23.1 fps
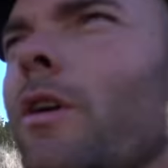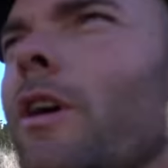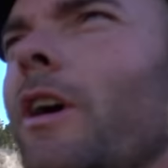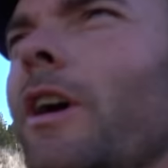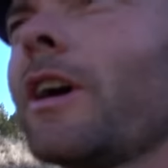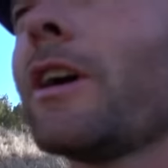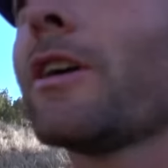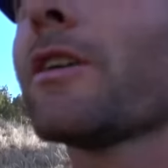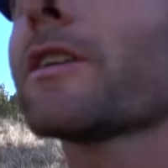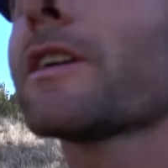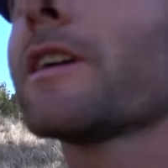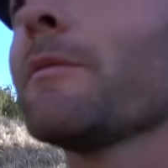
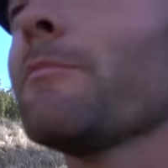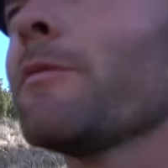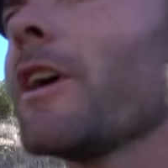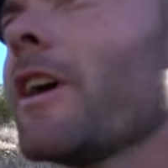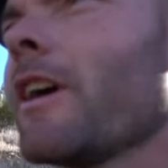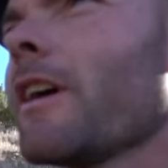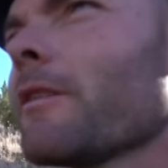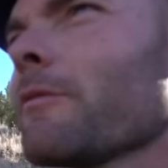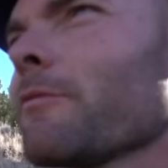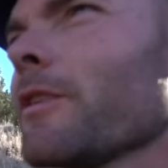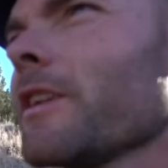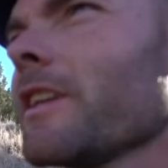Oh, come
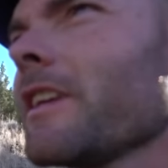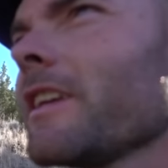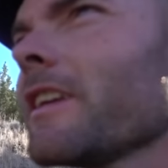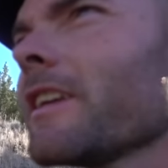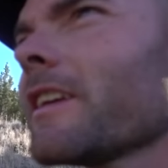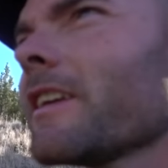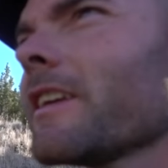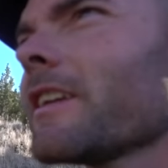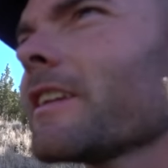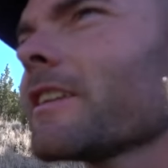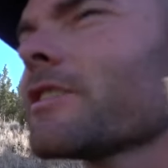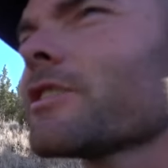on, we need to
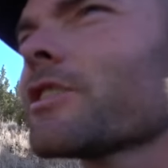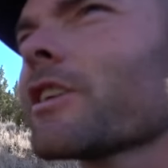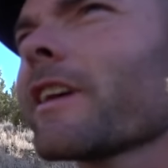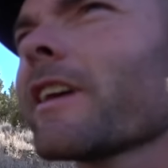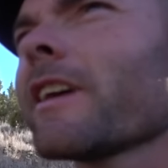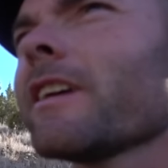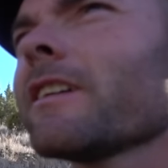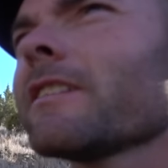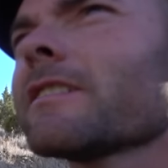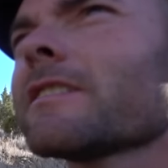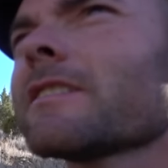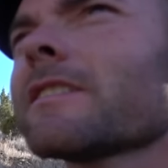get a
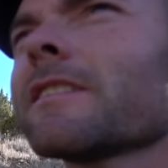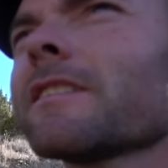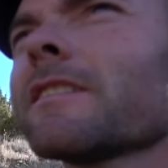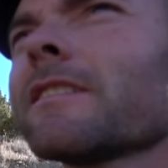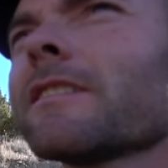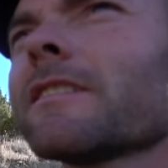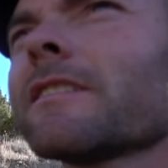chance.